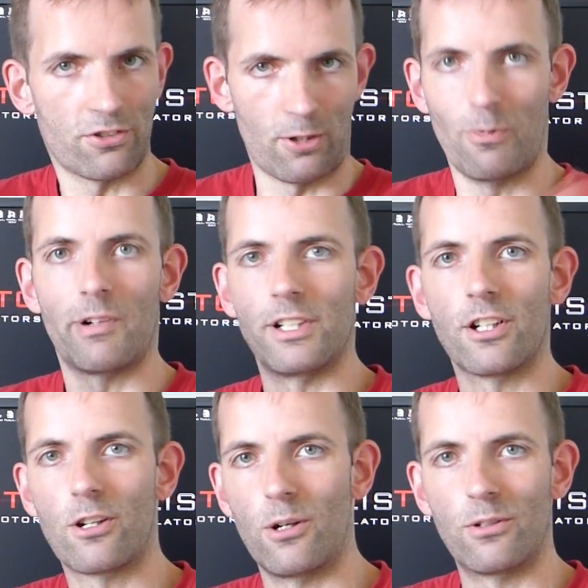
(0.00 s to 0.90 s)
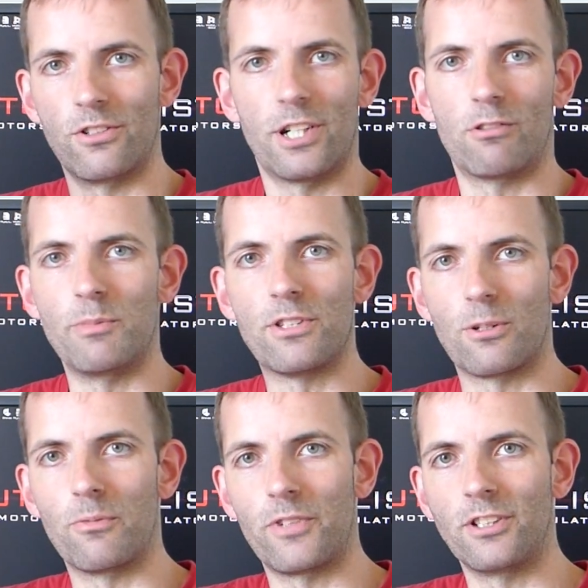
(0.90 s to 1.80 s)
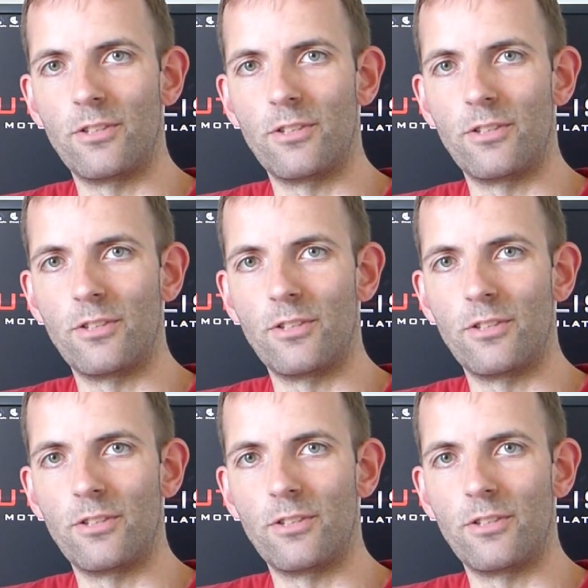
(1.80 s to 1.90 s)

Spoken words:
somewhere in the code there will be something